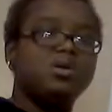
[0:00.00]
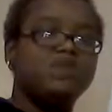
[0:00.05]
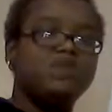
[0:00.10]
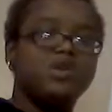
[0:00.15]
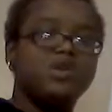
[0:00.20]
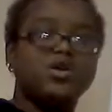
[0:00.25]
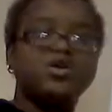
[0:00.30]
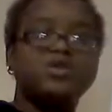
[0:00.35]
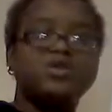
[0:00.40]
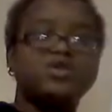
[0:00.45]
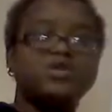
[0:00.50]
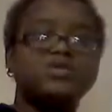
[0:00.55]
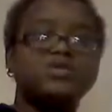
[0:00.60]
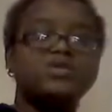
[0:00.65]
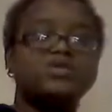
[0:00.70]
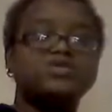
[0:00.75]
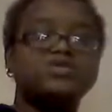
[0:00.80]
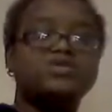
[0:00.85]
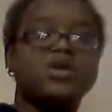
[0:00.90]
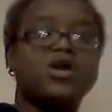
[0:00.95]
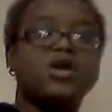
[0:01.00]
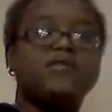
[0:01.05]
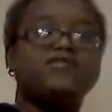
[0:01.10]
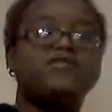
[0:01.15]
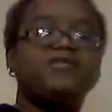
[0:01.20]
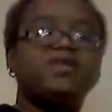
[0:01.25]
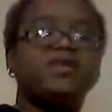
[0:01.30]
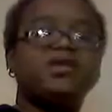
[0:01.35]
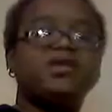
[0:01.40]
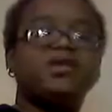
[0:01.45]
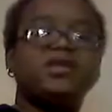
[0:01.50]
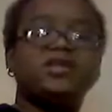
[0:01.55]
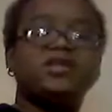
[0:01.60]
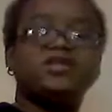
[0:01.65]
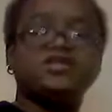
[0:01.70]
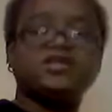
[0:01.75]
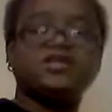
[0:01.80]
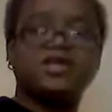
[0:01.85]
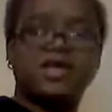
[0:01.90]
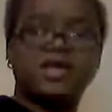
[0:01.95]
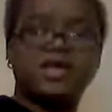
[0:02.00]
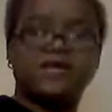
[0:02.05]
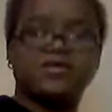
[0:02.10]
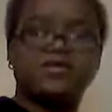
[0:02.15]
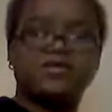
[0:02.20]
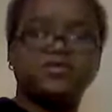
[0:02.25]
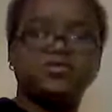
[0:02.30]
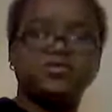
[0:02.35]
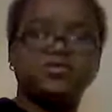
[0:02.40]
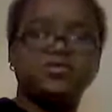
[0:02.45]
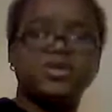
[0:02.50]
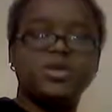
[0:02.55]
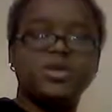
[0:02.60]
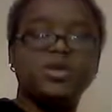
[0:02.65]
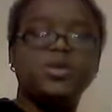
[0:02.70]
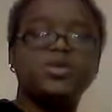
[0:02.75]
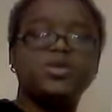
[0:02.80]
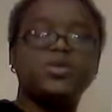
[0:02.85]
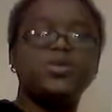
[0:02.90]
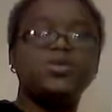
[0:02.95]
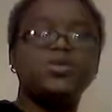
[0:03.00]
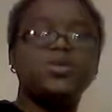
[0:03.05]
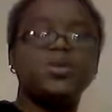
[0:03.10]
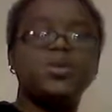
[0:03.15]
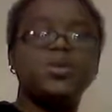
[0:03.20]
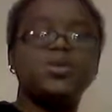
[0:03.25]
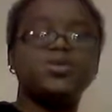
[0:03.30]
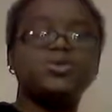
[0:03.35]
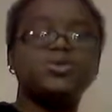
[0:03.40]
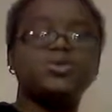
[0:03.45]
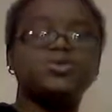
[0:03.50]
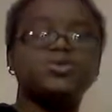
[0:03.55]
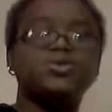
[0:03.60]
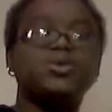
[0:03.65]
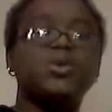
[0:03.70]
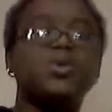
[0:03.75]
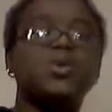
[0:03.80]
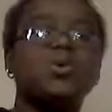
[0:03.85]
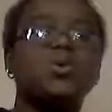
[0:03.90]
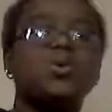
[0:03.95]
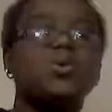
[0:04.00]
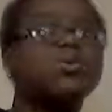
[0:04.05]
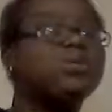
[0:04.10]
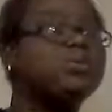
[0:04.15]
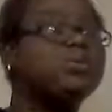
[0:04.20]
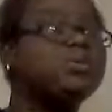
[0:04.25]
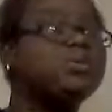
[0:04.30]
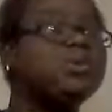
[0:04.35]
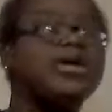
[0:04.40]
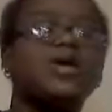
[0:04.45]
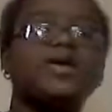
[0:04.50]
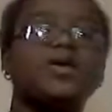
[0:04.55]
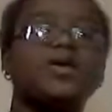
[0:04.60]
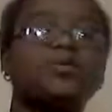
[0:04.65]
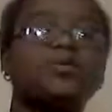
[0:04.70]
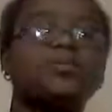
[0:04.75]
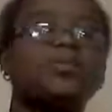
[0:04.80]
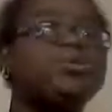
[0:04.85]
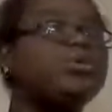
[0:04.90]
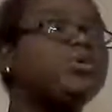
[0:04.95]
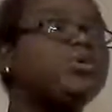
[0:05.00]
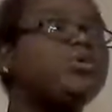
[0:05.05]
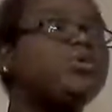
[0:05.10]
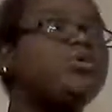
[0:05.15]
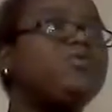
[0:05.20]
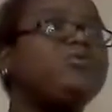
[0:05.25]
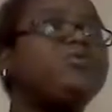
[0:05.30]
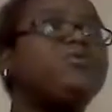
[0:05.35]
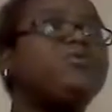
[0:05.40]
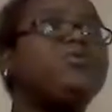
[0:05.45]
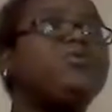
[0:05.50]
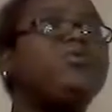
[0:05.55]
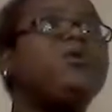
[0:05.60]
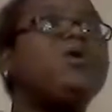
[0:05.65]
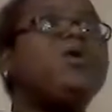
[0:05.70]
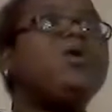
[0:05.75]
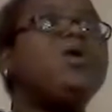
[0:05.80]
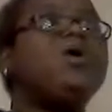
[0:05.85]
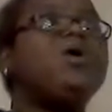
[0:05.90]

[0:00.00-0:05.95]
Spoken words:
vehicle they're driving is safe to be on the road. So they can pull you over.